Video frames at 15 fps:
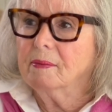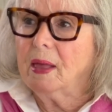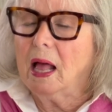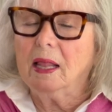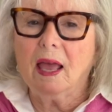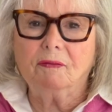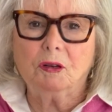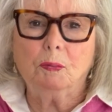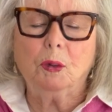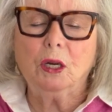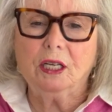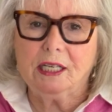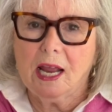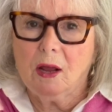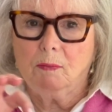I'll have to put
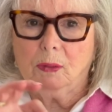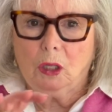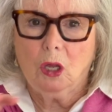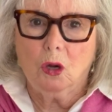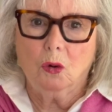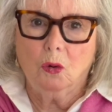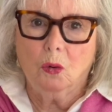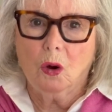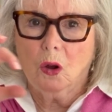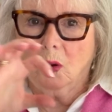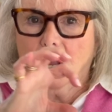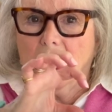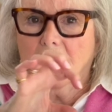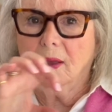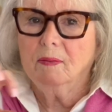it down below,
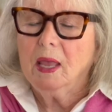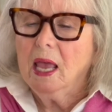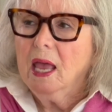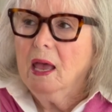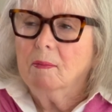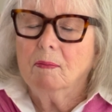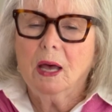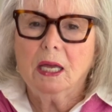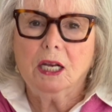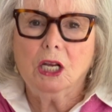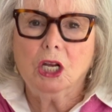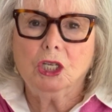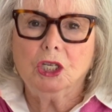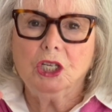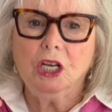okay? But
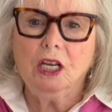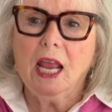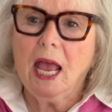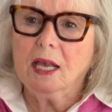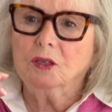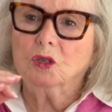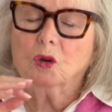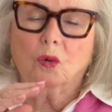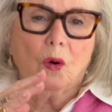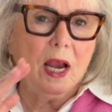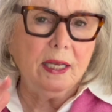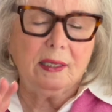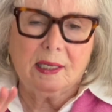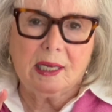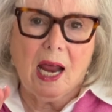she has
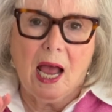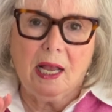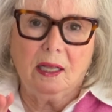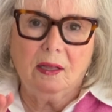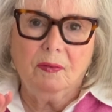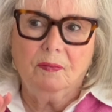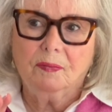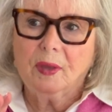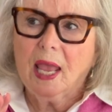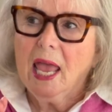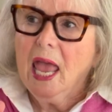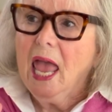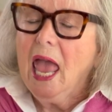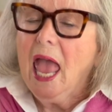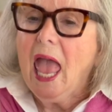great style.
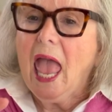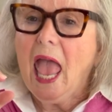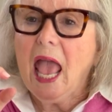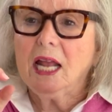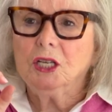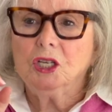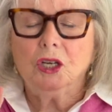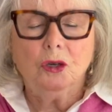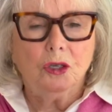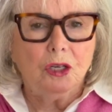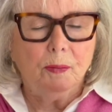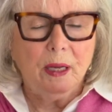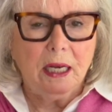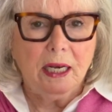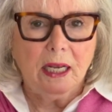And she used
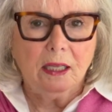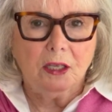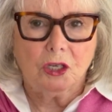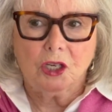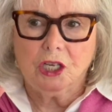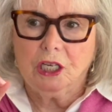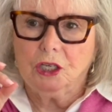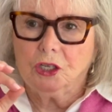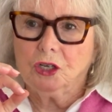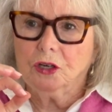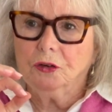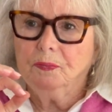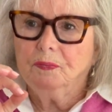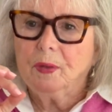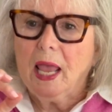to be an English
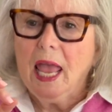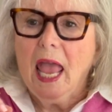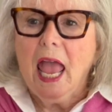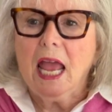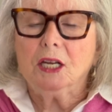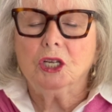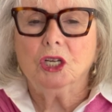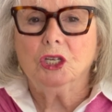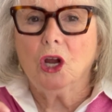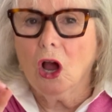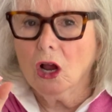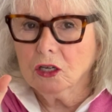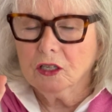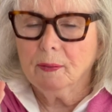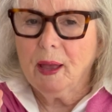teacher. And she
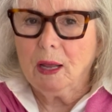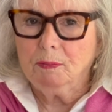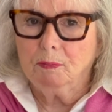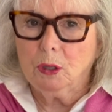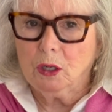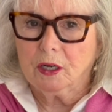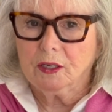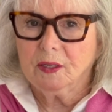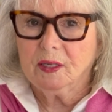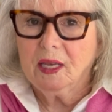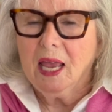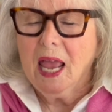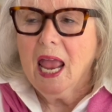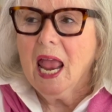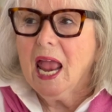talks about books.
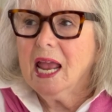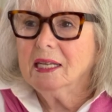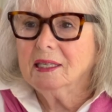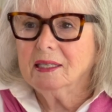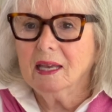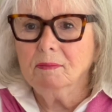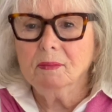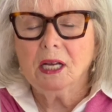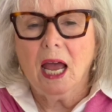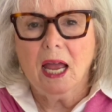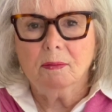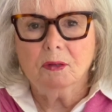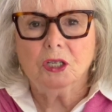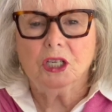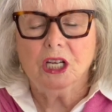And
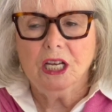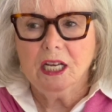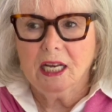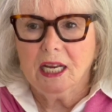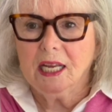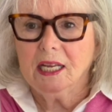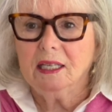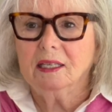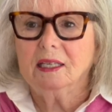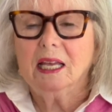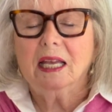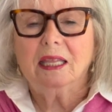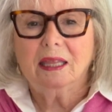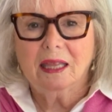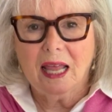sometimes she needs
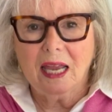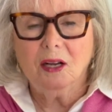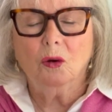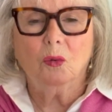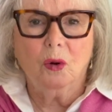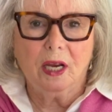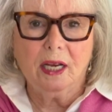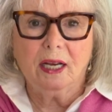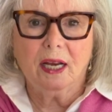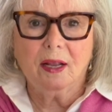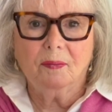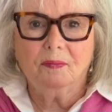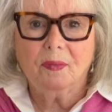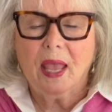light reading.